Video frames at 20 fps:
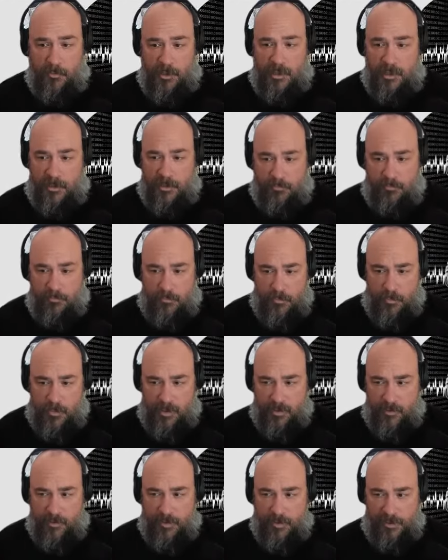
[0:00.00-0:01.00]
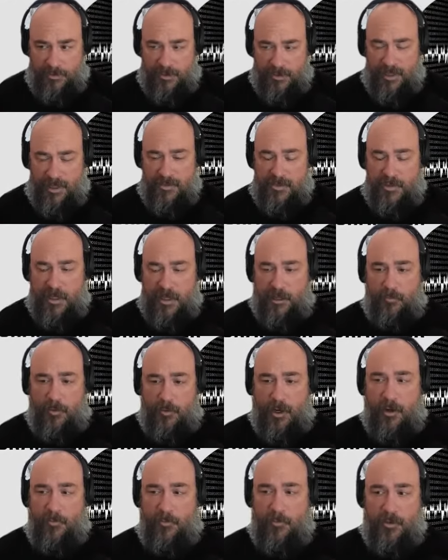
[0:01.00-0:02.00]
we can do that. That's not a
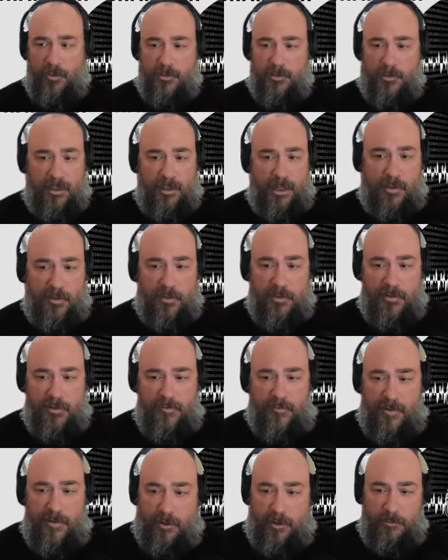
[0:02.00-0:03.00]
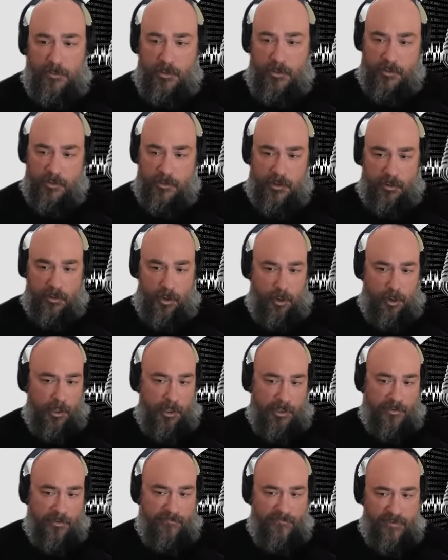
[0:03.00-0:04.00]
problem because a lot of those variables are
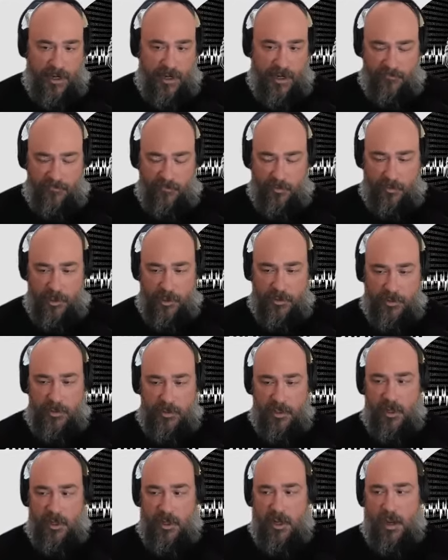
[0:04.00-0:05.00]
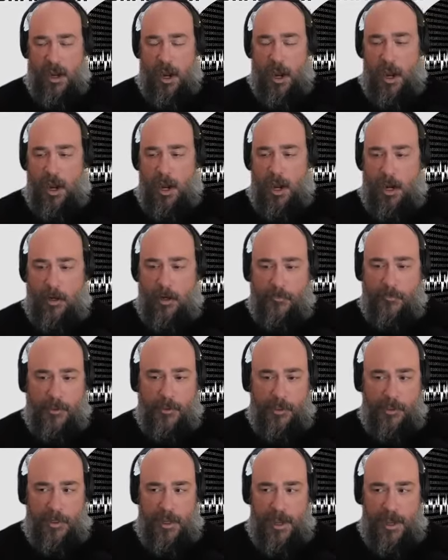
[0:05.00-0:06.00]
already defined for us.
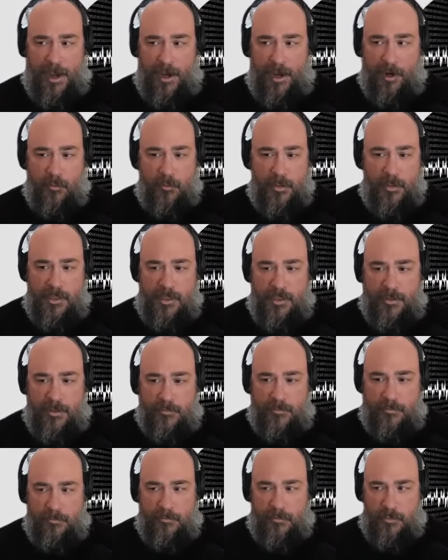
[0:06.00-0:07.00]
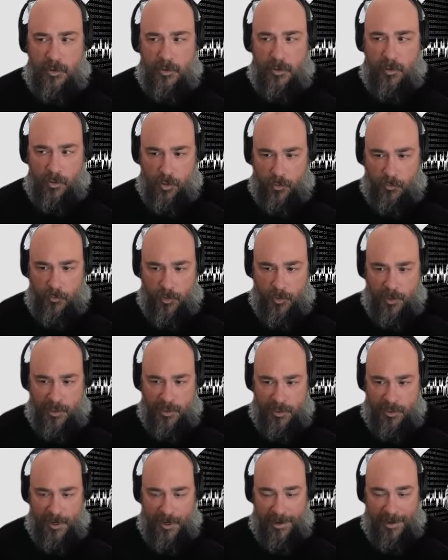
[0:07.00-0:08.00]
But how we can
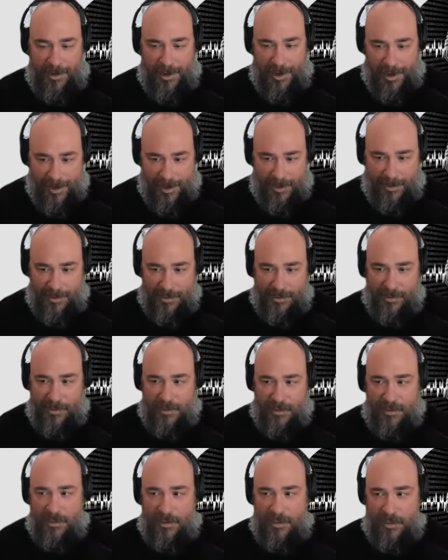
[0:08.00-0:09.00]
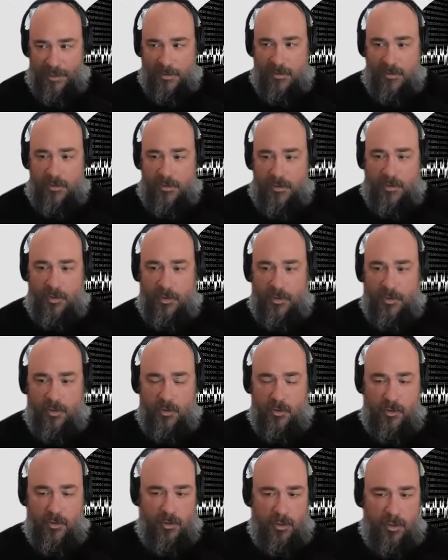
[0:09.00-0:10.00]
incorporate AI
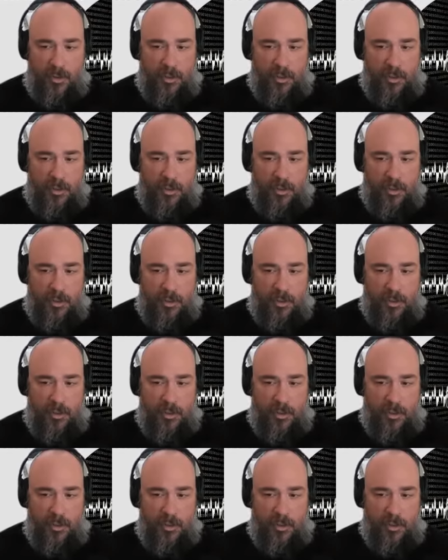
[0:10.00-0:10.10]
into,